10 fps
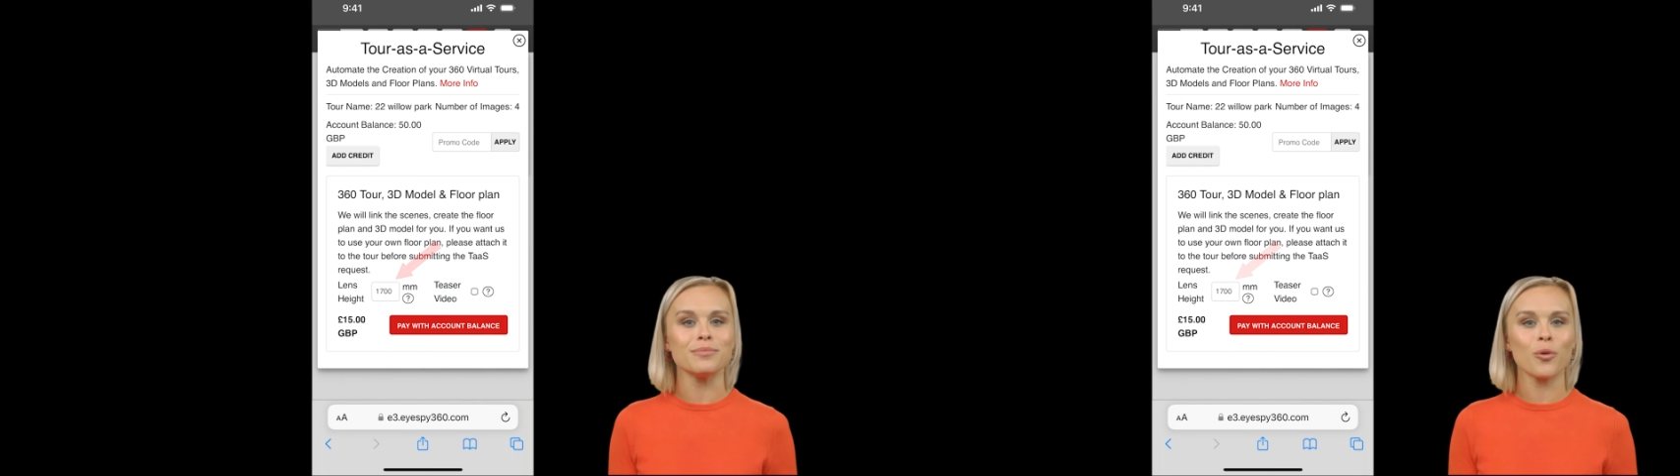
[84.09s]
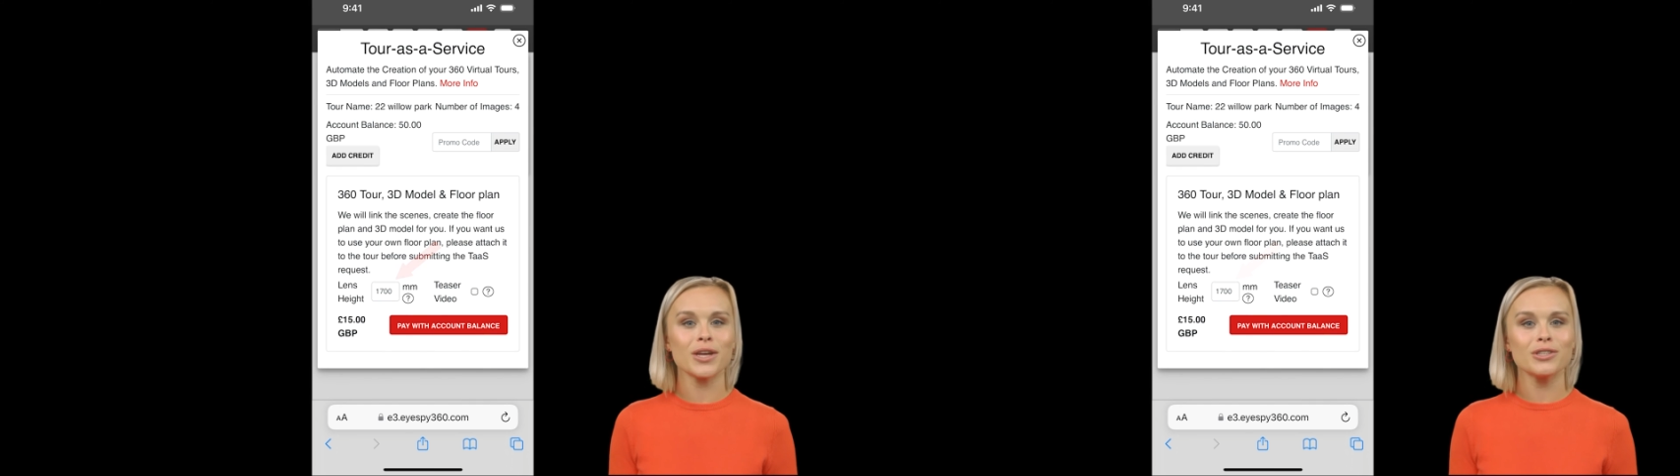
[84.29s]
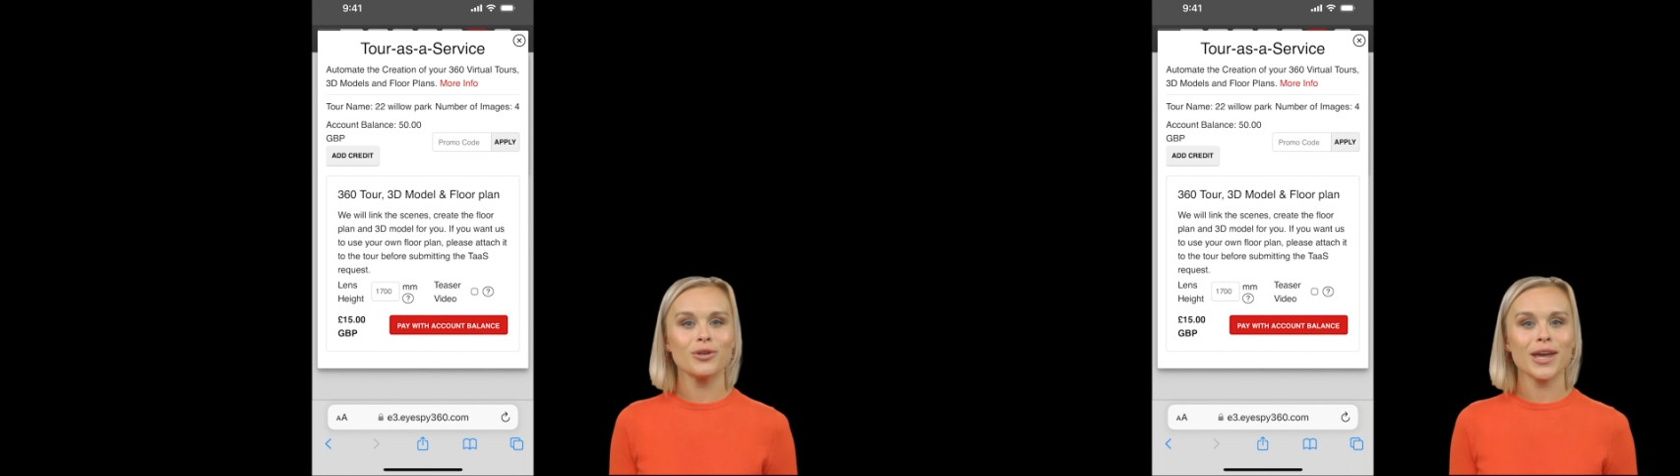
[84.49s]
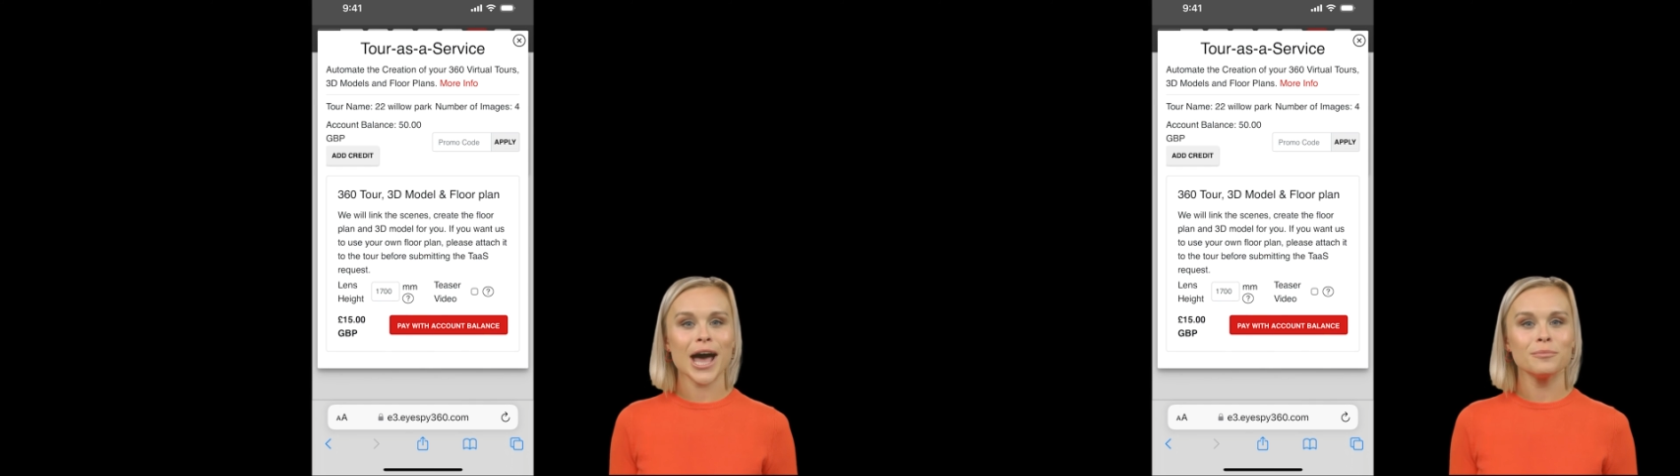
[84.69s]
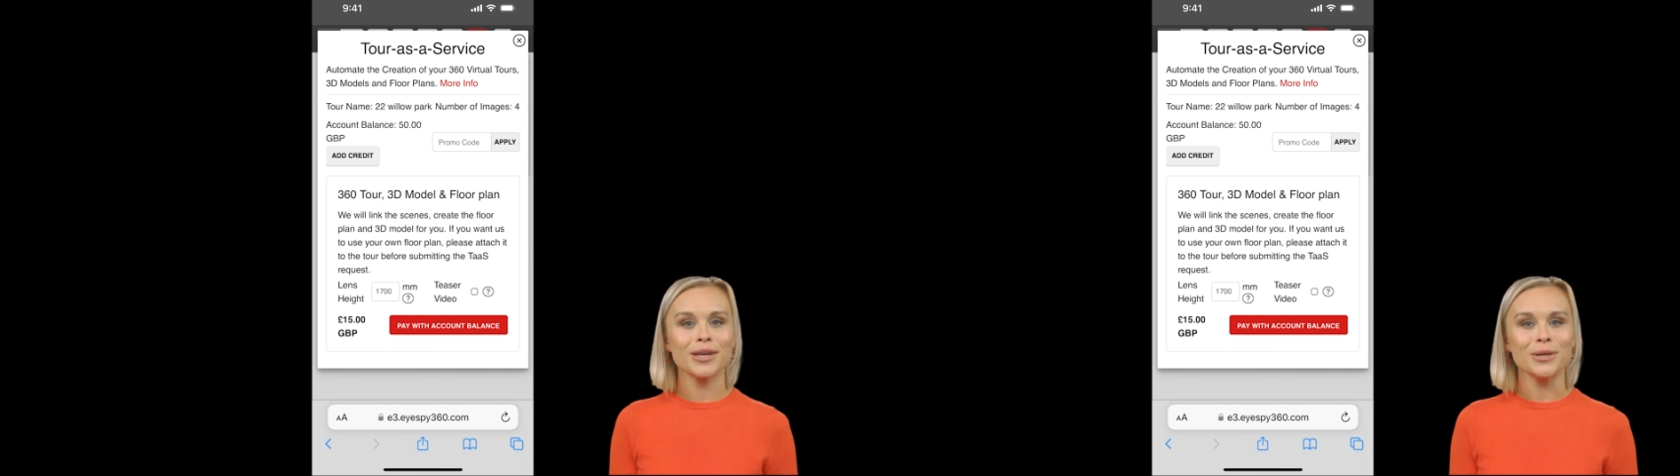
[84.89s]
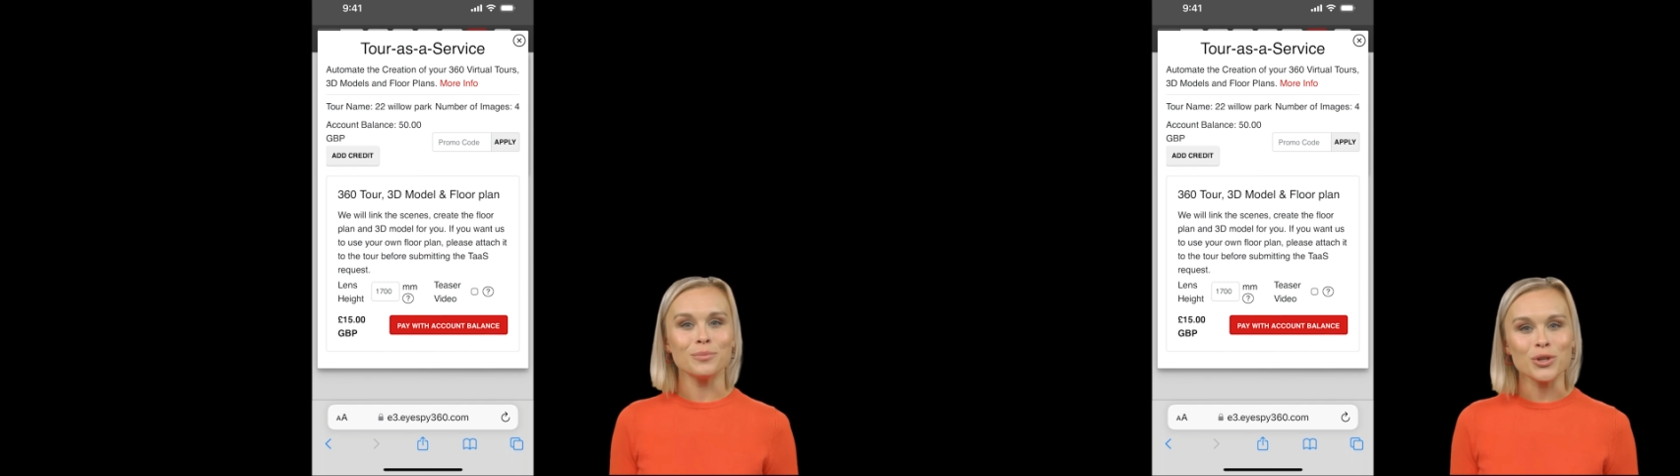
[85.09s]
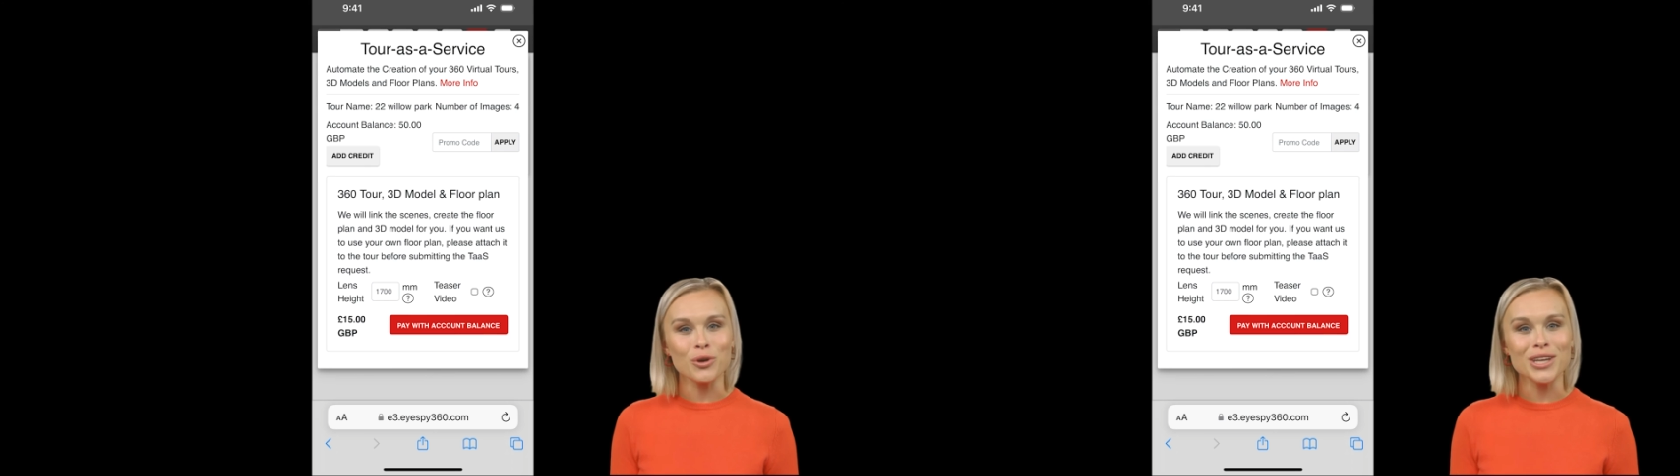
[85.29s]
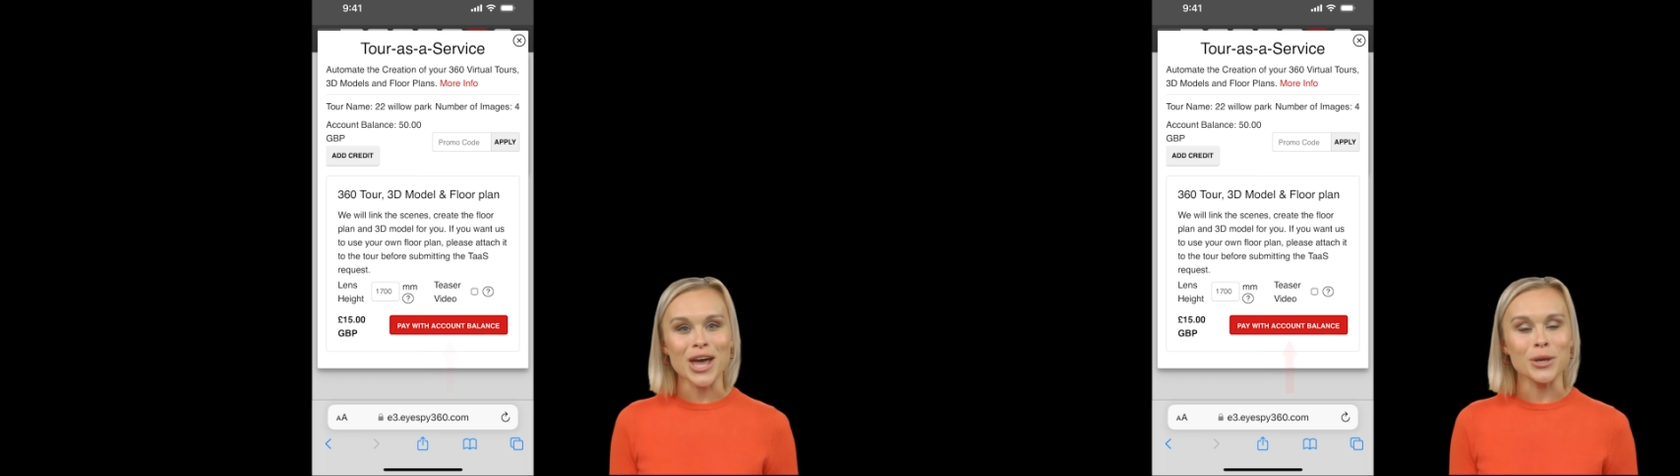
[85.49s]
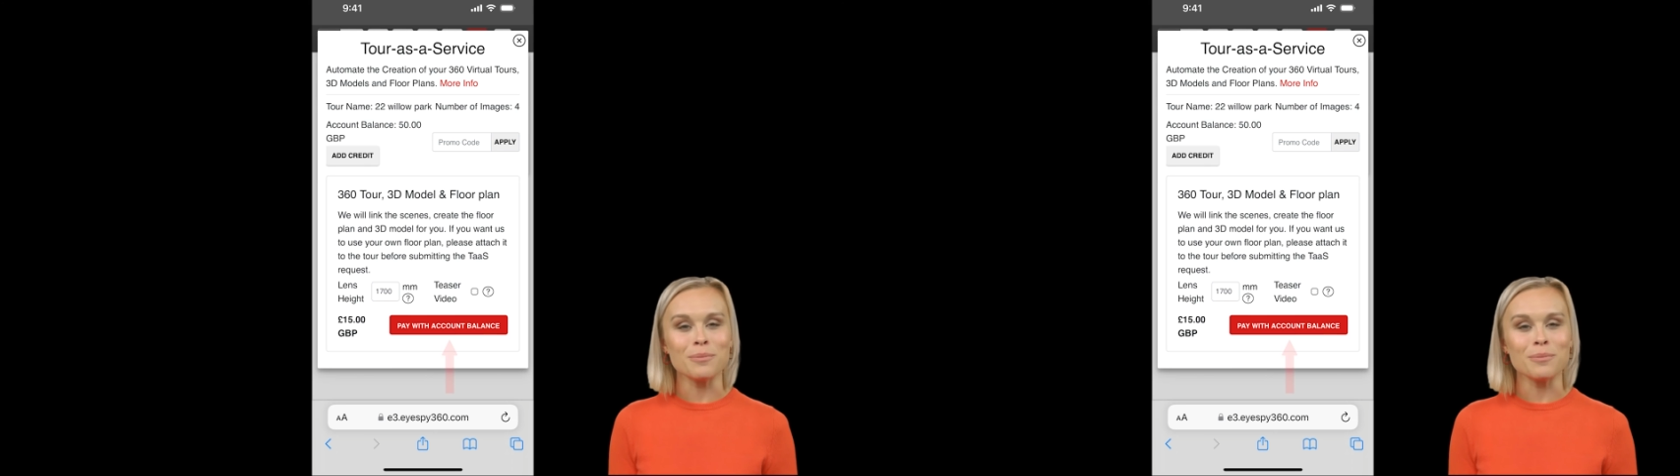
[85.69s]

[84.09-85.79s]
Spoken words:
Once you're happy, click on